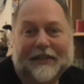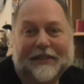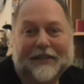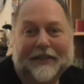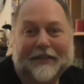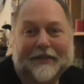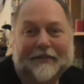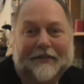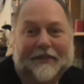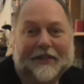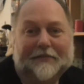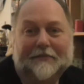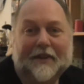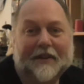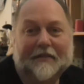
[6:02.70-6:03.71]
so
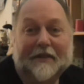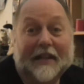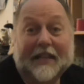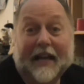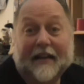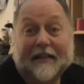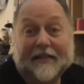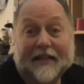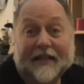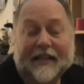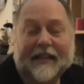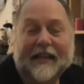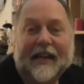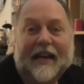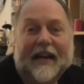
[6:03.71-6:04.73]
just running around the house, I
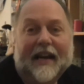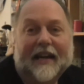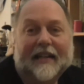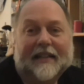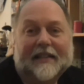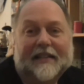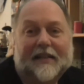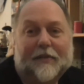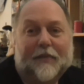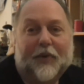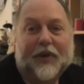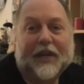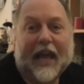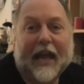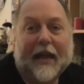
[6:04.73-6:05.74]
think, and this little
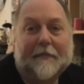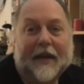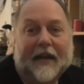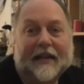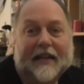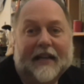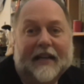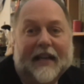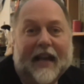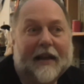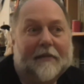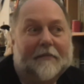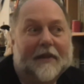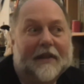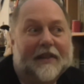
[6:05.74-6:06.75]
boy came, and he
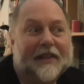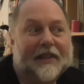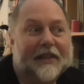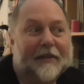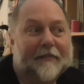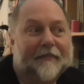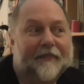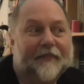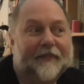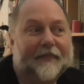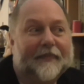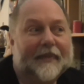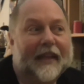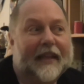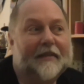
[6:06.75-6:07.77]
came with
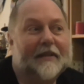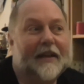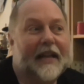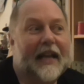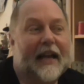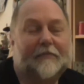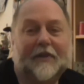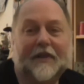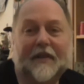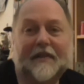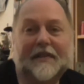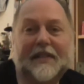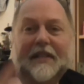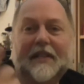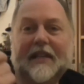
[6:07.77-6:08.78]
he had one of
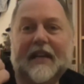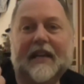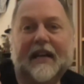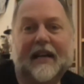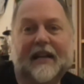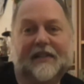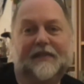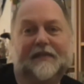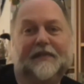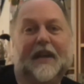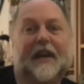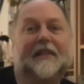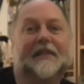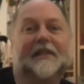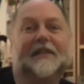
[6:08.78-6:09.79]
those sort of
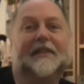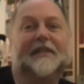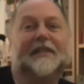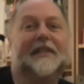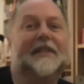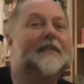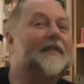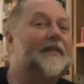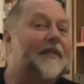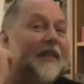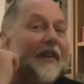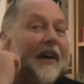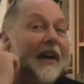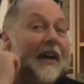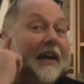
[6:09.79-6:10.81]
guns that
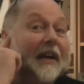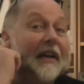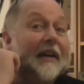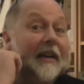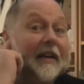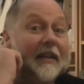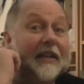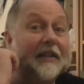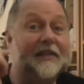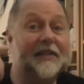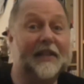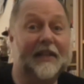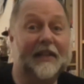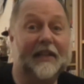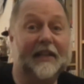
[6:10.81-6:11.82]
fire
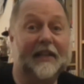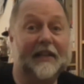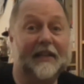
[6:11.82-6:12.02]
using